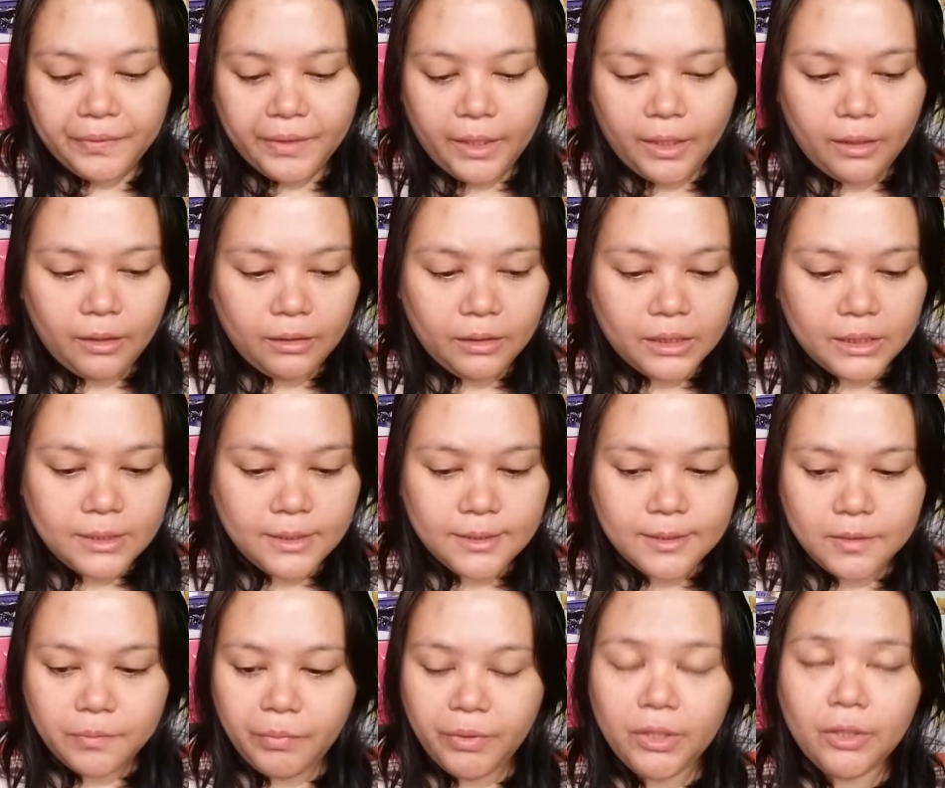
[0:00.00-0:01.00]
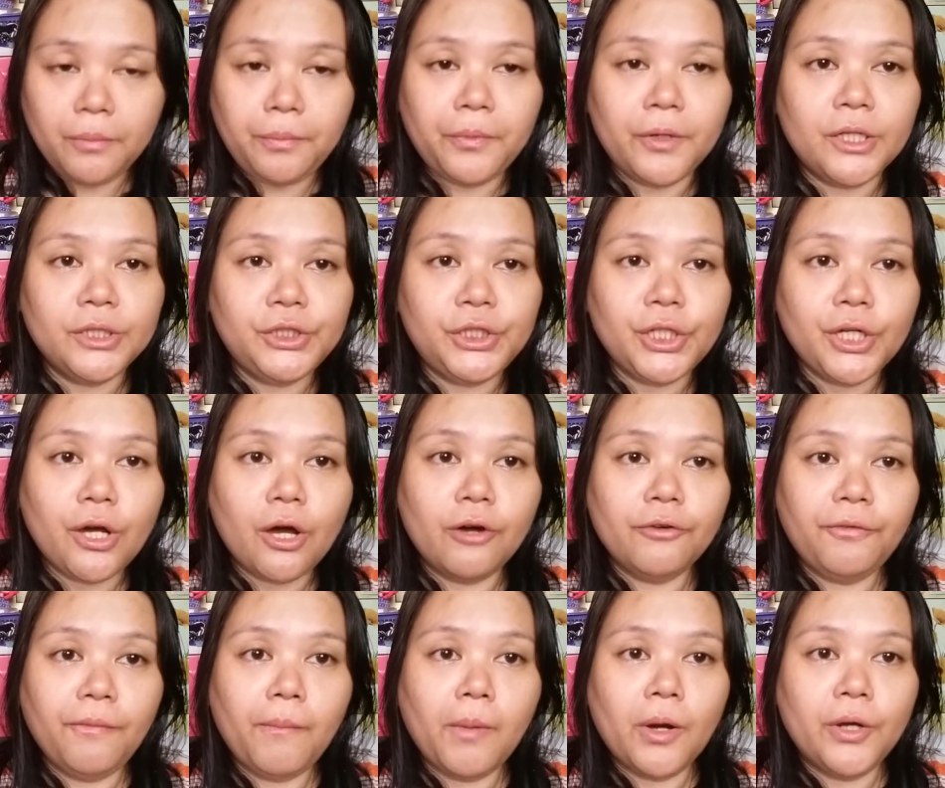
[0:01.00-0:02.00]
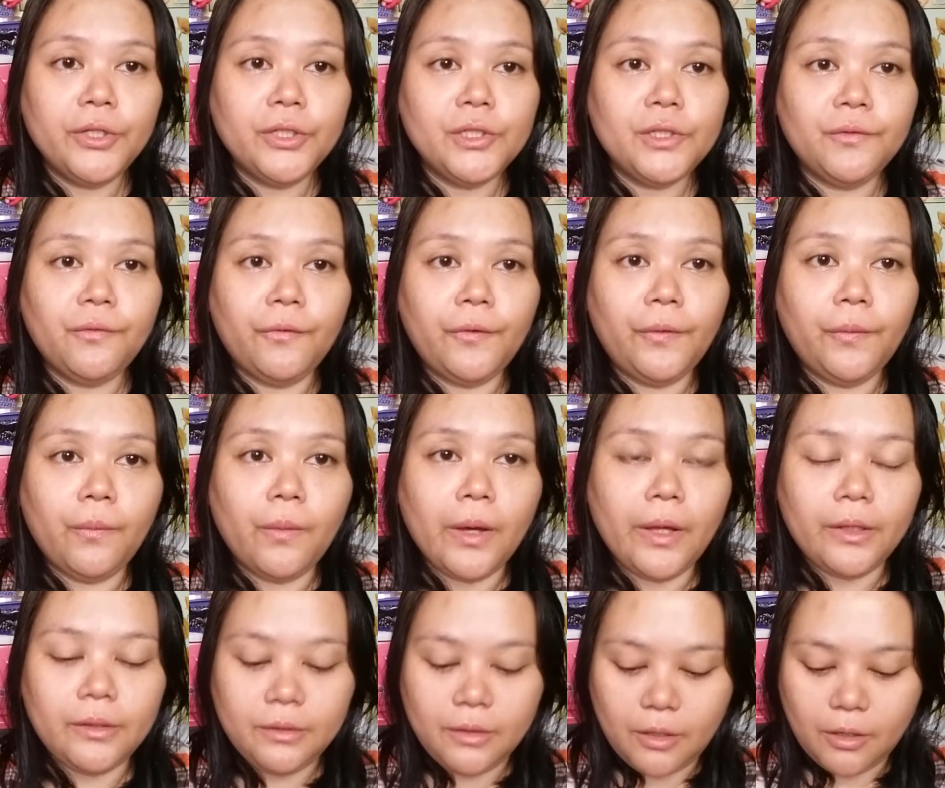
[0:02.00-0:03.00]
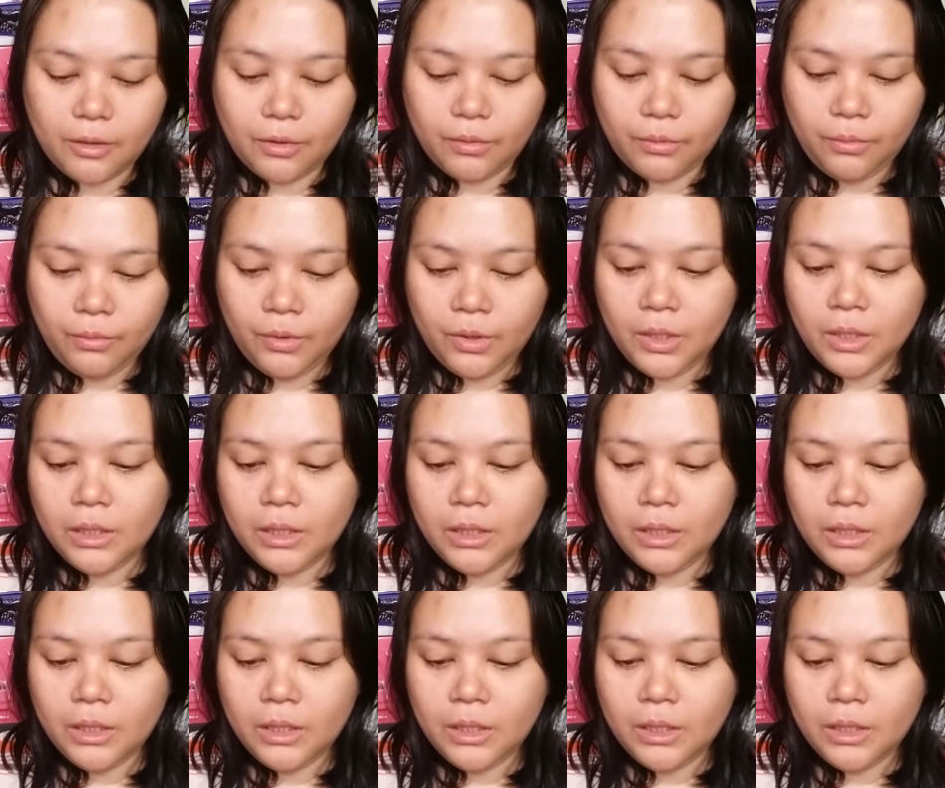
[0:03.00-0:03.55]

And this has been a project of Marius for a while now.